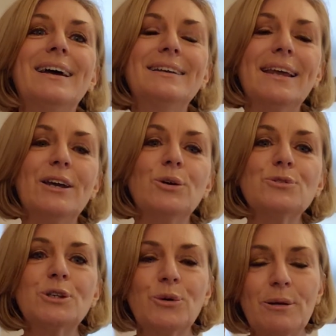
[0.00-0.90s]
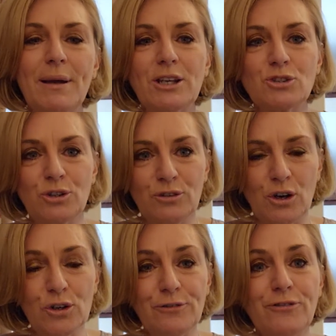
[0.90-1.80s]
Now you also want to make sure you've got
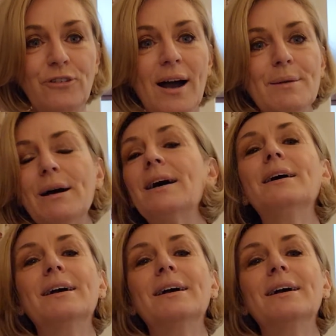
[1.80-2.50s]
good fiber,